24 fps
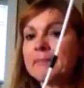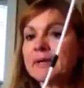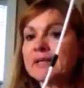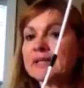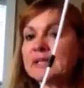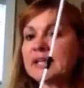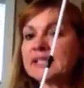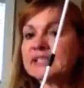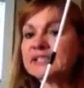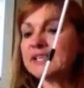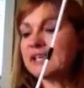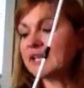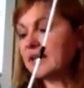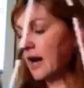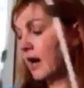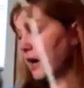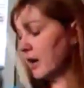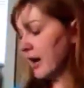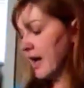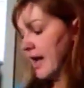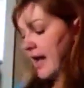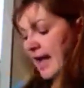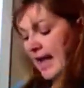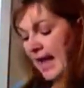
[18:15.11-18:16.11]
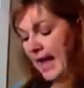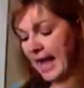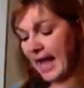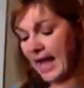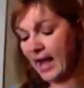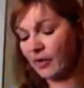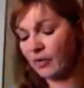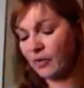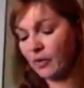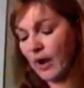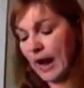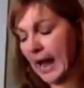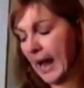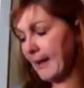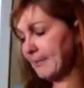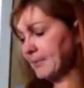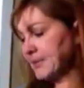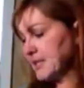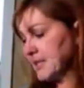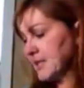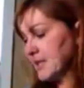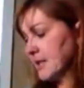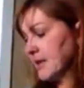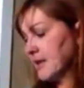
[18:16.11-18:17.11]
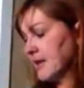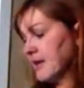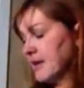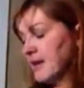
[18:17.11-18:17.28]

but let's get our hat wrapped,